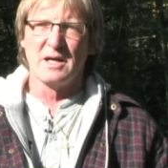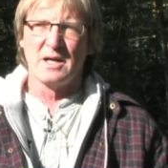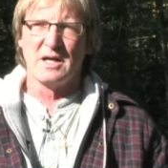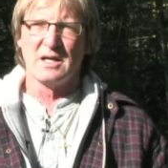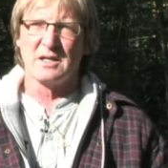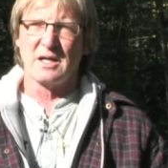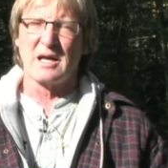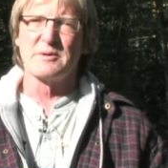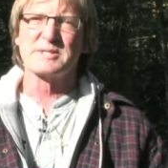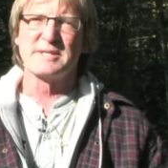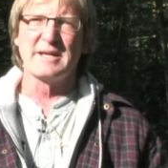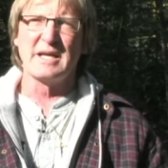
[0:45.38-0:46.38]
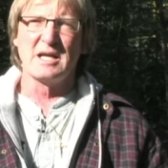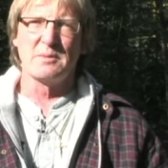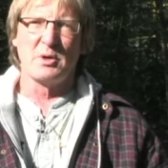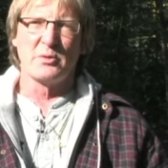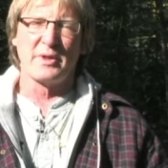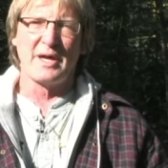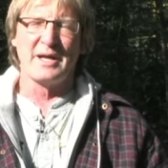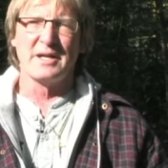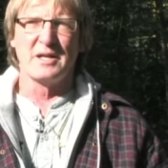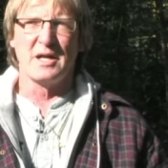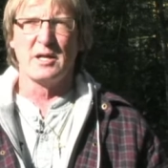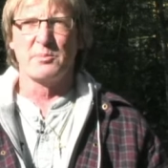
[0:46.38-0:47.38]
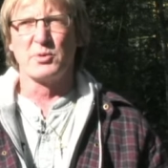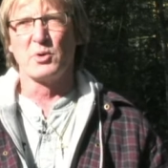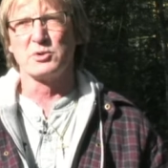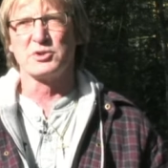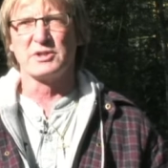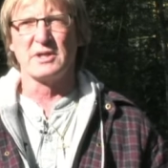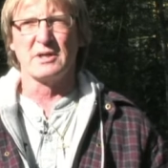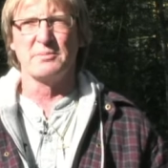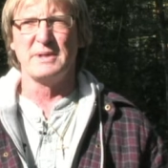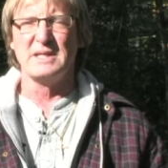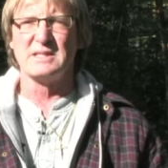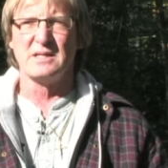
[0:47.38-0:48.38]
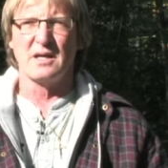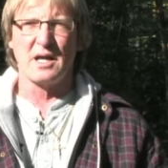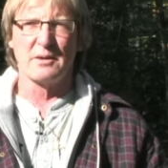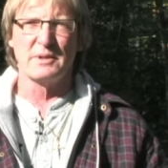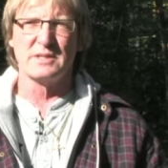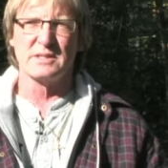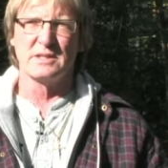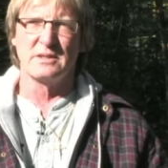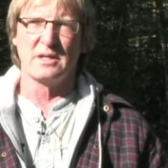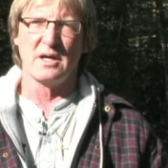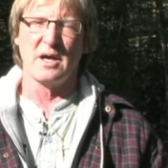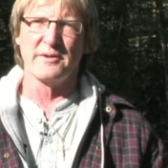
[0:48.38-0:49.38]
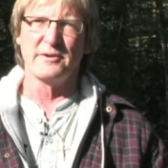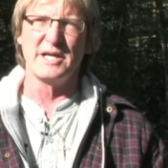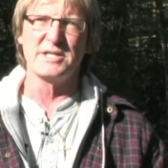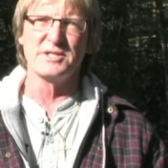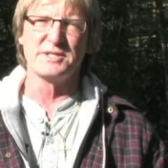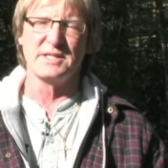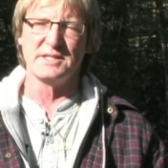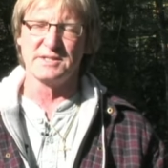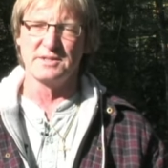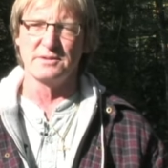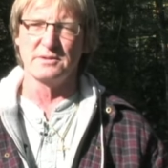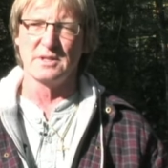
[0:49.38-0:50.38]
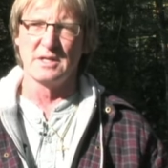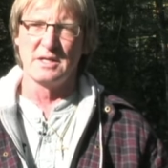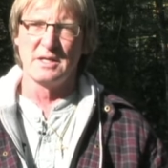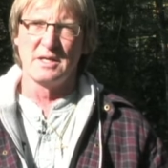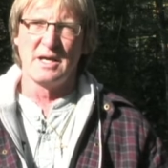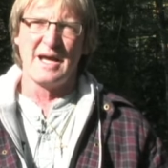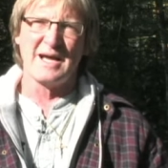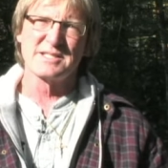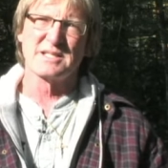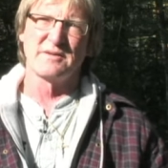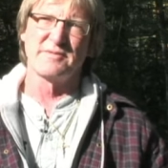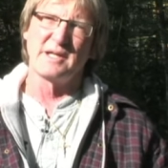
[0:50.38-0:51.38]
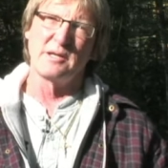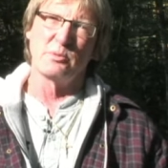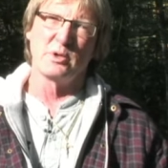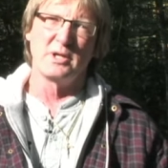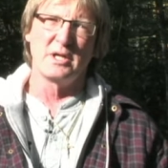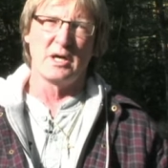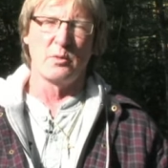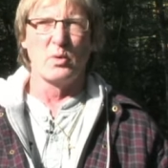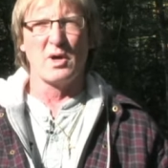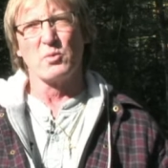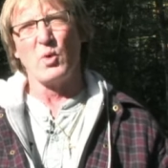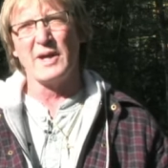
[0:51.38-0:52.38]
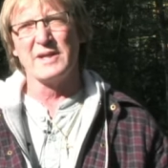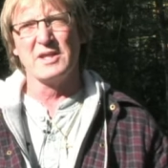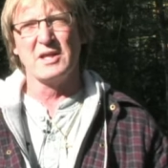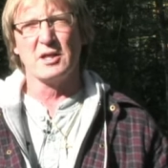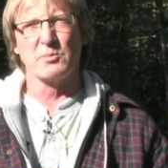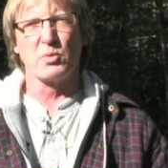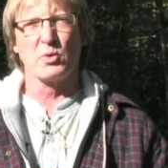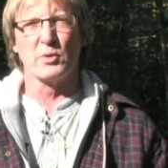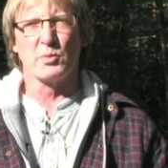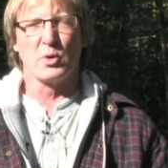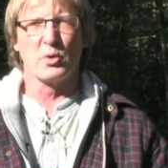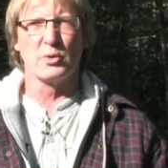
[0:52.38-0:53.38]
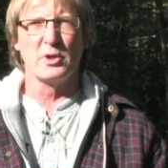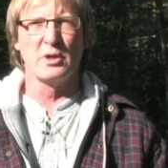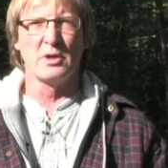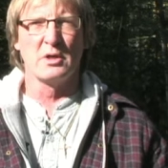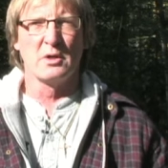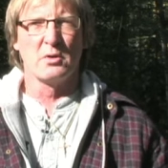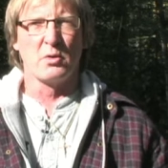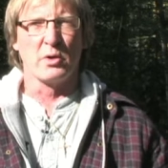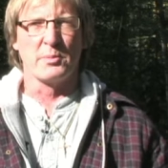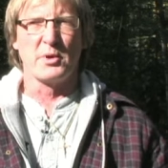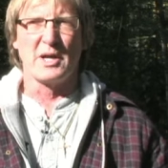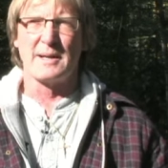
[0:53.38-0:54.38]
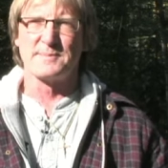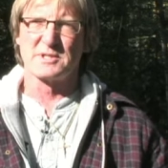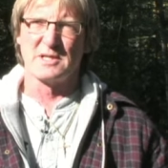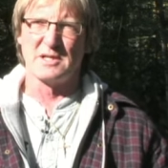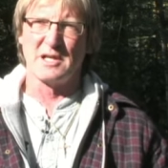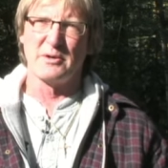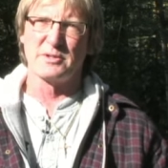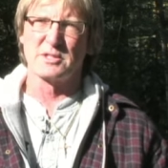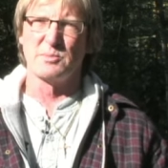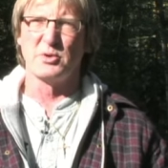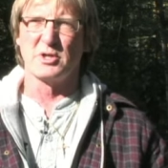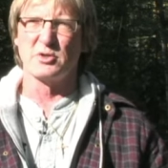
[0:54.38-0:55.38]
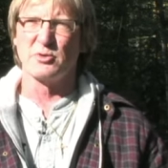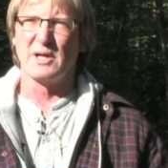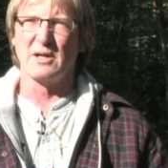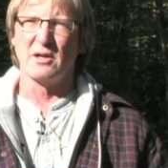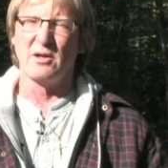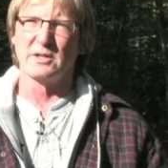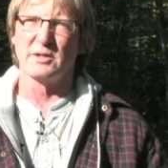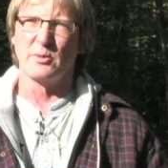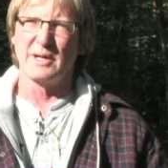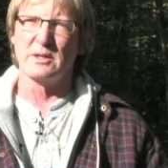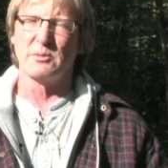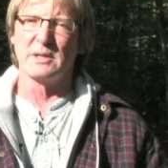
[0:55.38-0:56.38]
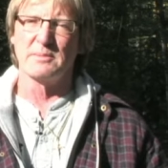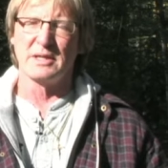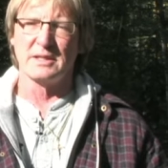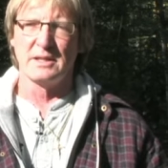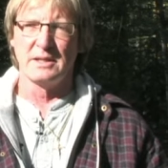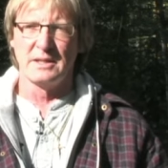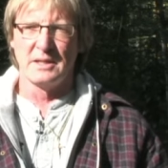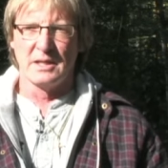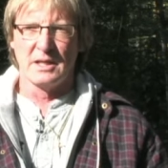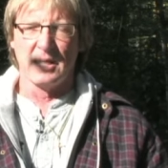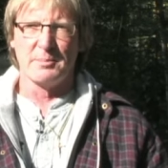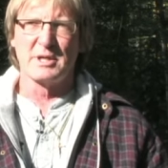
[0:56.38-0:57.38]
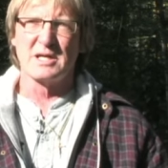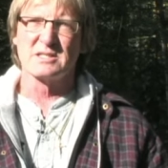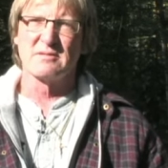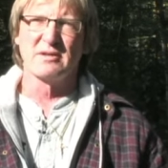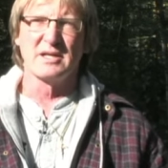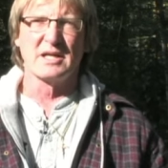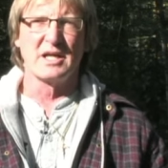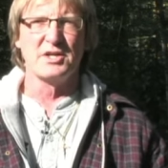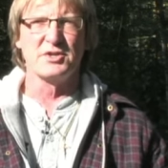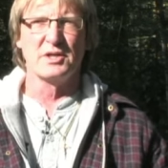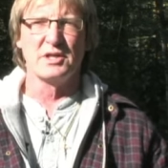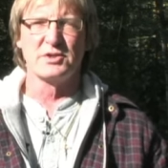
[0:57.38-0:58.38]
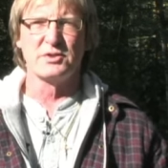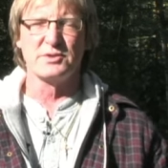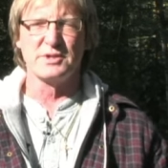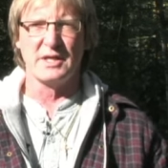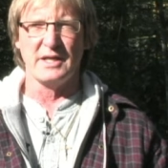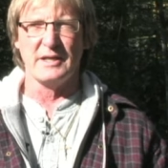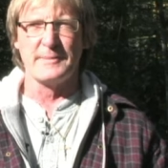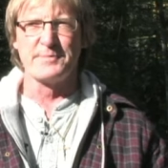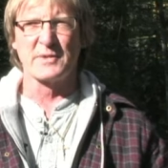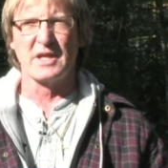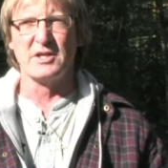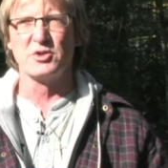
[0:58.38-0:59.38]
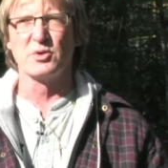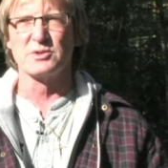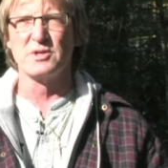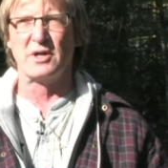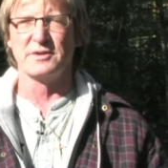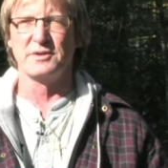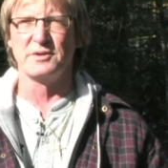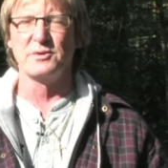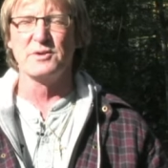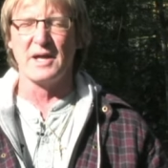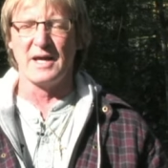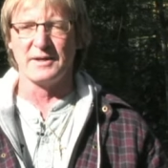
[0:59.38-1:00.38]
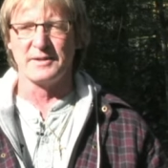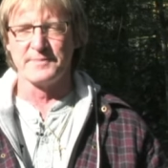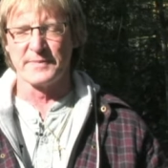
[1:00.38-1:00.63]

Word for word: I was thinking about that and I approached BC Highways and other agencies to ask if they would widen the airport road or perhaps allow us to put a trail along the right-of-way, but uh, because of litigation issues, they, they chose not to do that.